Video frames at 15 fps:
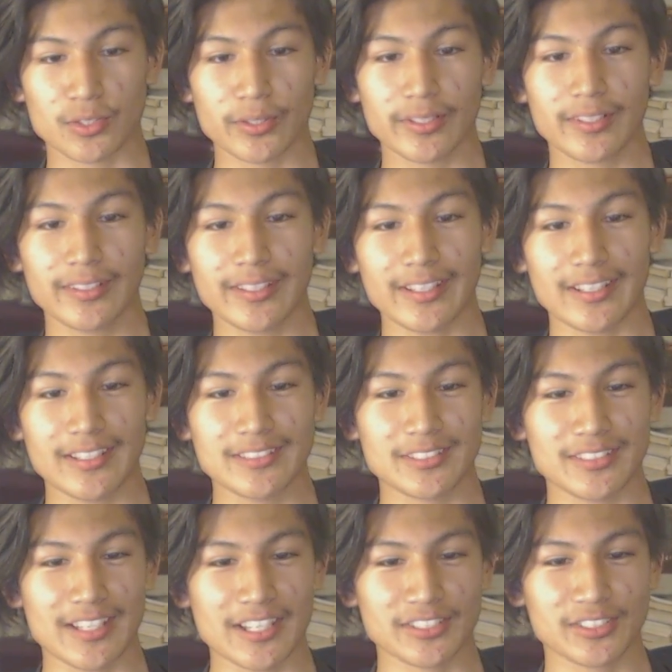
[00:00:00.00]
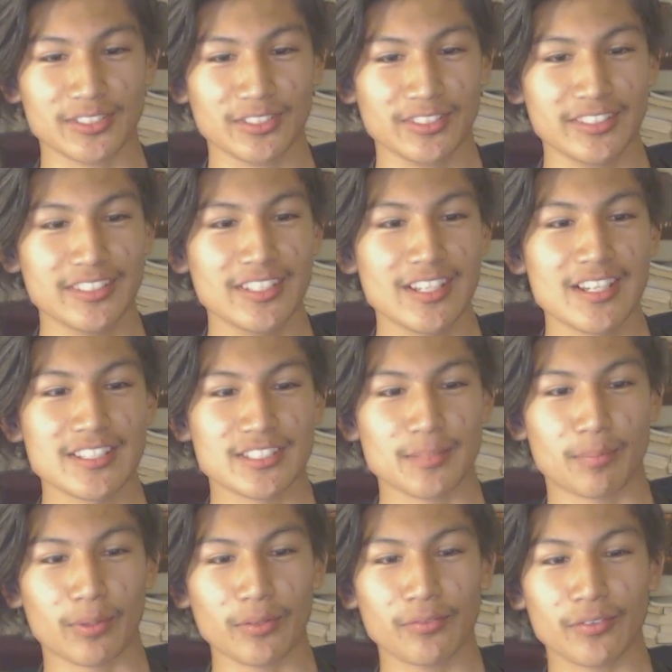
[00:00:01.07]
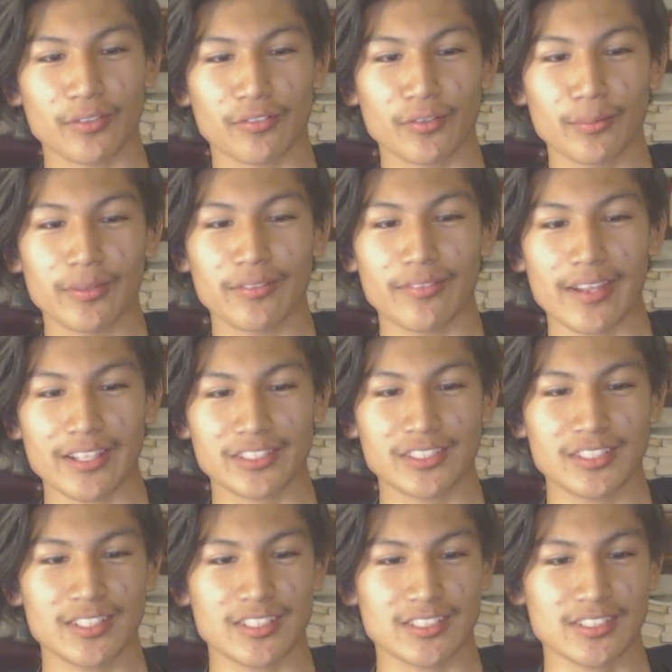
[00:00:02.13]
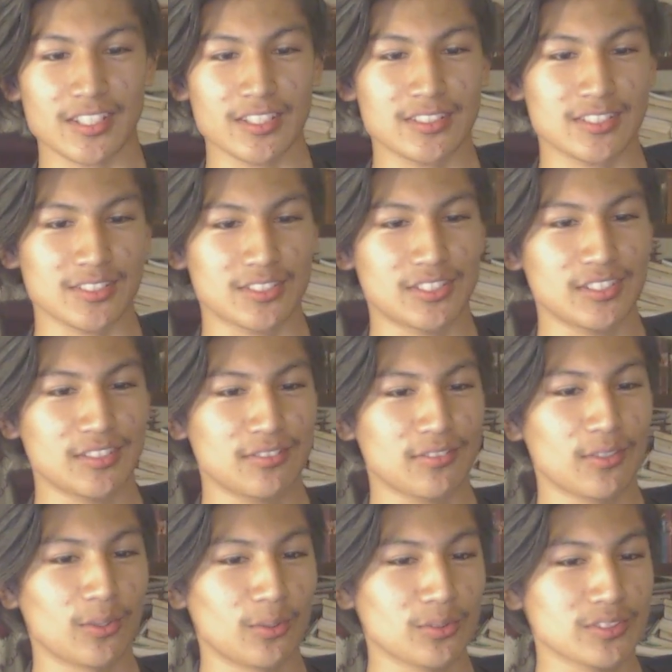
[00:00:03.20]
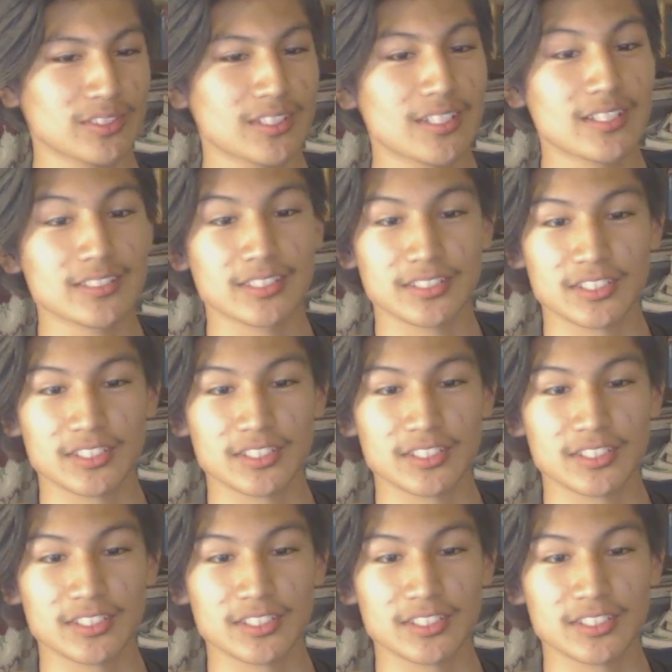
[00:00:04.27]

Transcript: Historically and internationally, support for affirmative action has sought to achieve goals